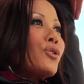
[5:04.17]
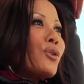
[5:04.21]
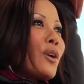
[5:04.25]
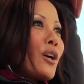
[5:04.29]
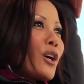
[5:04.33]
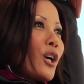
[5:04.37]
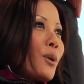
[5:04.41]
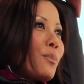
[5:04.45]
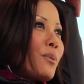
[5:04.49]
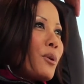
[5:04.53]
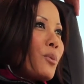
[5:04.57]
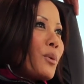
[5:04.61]
your
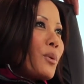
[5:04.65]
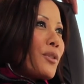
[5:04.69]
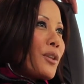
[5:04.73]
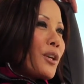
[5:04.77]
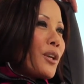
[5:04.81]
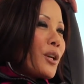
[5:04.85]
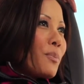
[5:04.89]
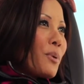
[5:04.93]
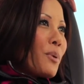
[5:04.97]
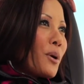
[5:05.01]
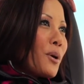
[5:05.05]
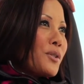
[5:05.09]
elbow with
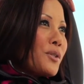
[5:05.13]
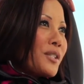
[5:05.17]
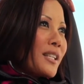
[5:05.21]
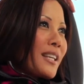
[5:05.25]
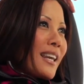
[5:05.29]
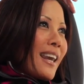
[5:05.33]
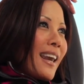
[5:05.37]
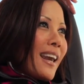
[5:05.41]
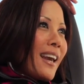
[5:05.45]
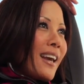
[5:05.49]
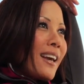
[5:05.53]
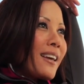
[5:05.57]
the
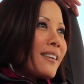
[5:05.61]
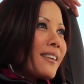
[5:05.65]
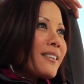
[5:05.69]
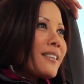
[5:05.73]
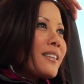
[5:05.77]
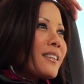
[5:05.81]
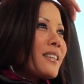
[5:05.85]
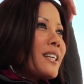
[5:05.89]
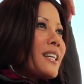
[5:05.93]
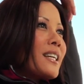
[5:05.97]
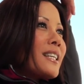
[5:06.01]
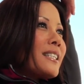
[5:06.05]
opposing hand
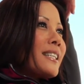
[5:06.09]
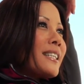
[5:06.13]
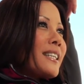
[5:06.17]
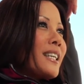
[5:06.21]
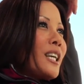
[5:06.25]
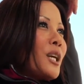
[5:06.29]
to